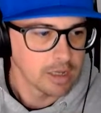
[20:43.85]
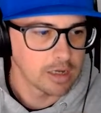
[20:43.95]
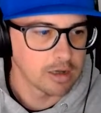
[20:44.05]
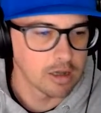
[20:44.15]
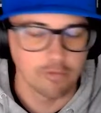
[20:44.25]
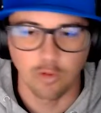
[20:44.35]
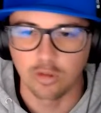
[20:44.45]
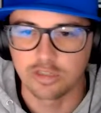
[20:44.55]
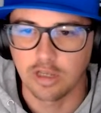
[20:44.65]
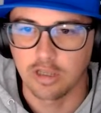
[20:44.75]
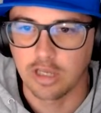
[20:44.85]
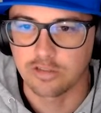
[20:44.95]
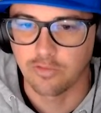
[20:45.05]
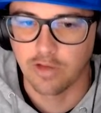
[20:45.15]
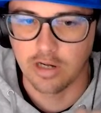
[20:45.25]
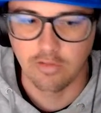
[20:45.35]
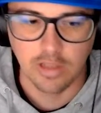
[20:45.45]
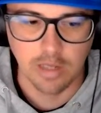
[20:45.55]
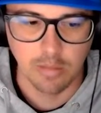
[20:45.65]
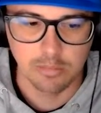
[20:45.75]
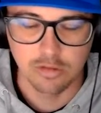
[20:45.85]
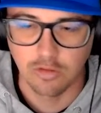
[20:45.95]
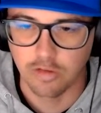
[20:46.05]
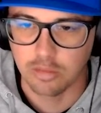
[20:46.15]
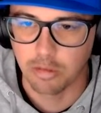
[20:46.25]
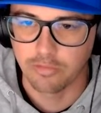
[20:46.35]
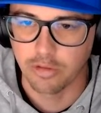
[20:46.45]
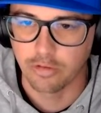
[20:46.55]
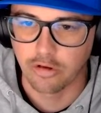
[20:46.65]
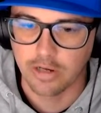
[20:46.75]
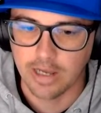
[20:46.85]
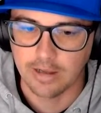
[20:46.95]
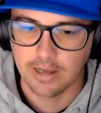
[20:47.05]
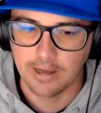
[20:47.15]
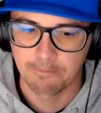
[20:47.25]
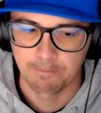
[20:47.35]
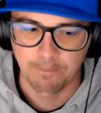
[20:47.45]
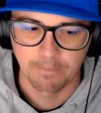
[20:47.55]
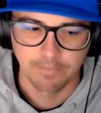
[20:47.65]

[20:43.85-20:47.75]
And of course, you guys can find everything I'm up to over at thebuffalonerd.com.